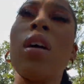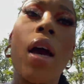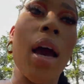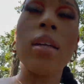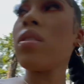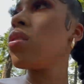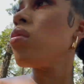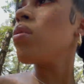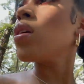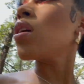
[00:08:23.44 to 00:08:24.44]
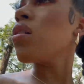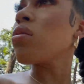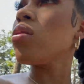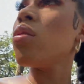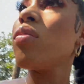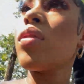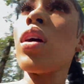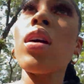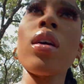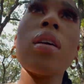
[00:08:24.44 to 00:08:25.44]
I just don't want to go too
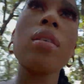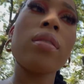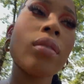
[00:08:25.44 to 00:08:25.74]
far